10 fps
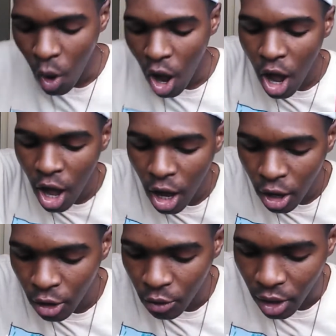
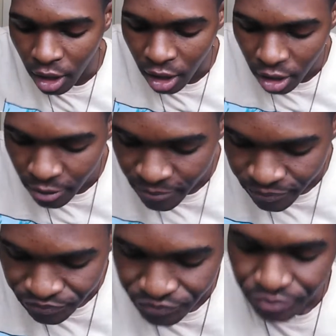Whoa!
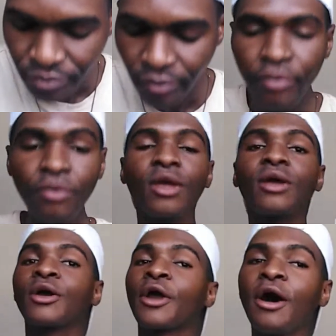
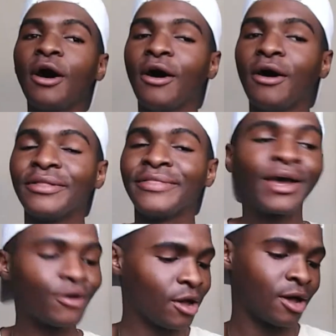Girl,
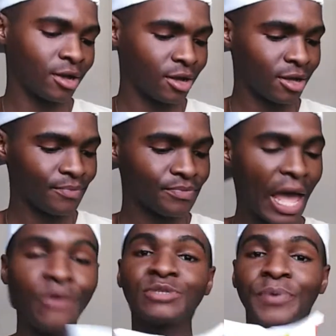that...
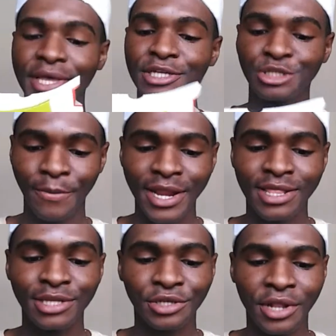I was picking so many
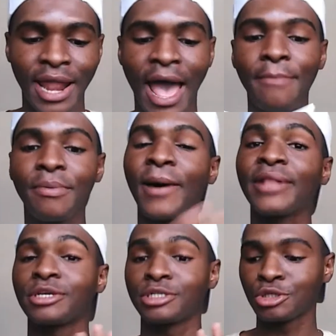things on that app,
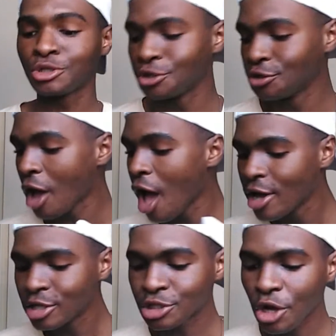but there's two.
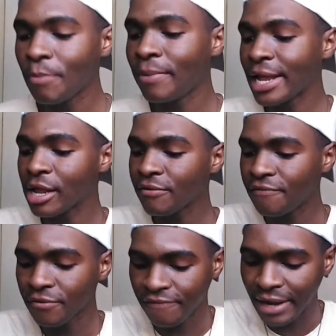So plenty of
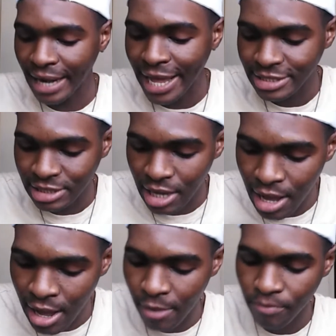food for later.
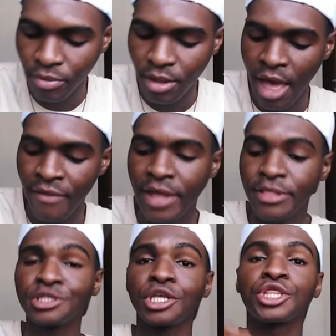And then
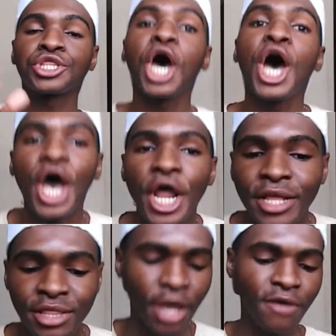there's a
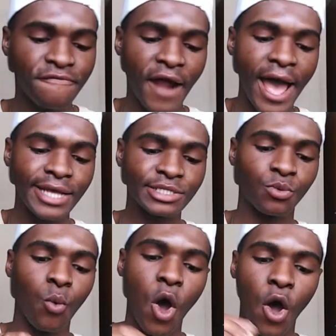third thing of fries.
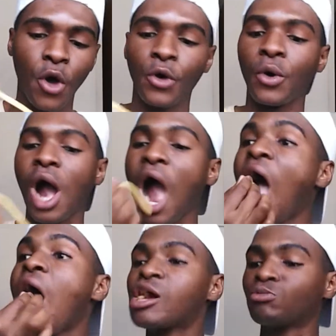Whoa!
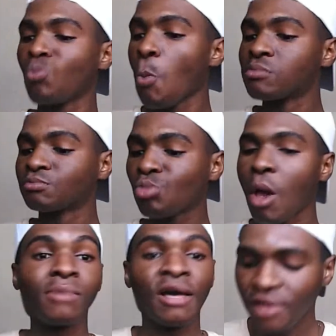
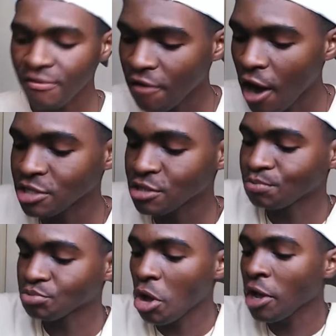Love that for
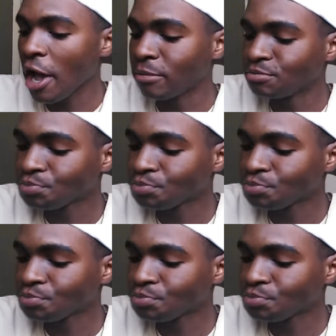us. Okay.